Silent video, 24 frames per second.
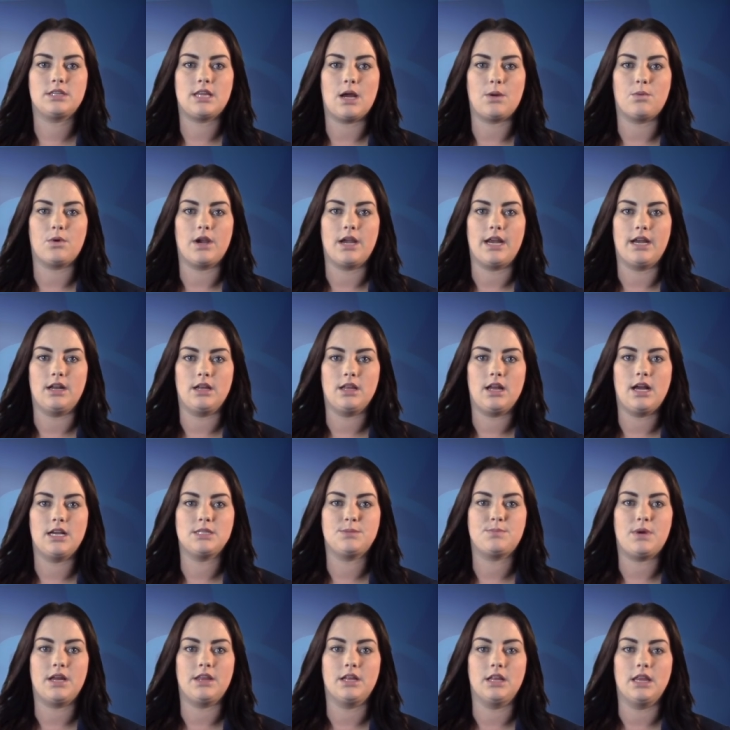that were
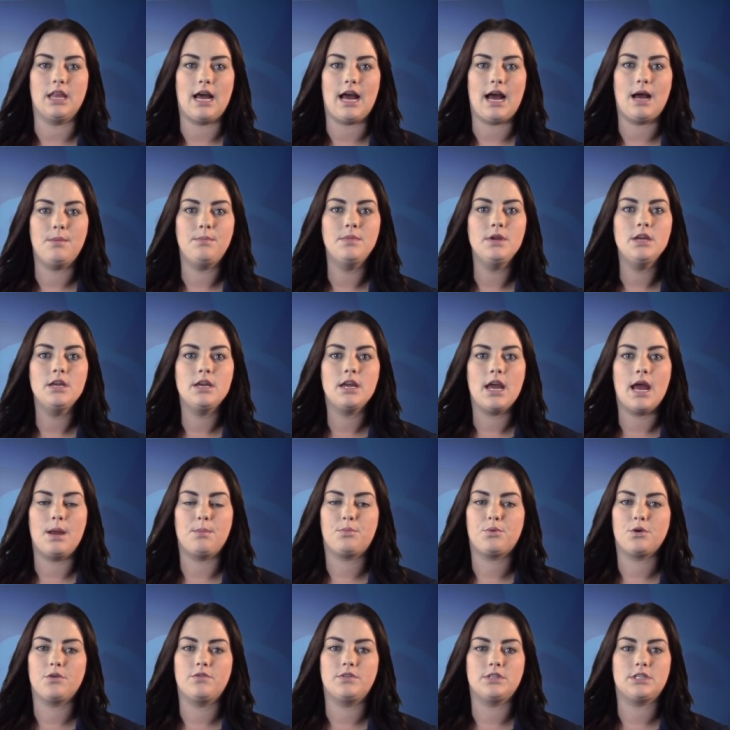analyzed by the lab
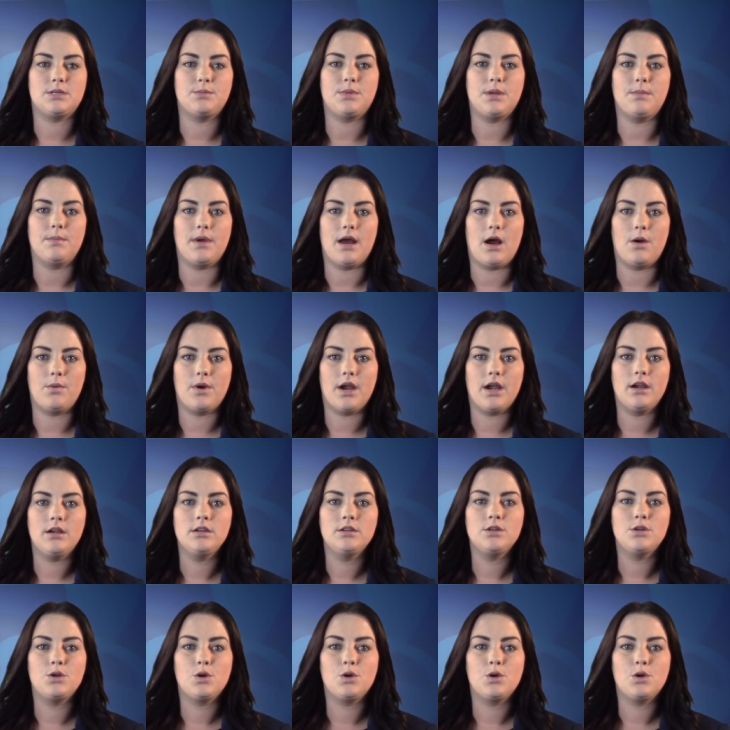and proven to be malware,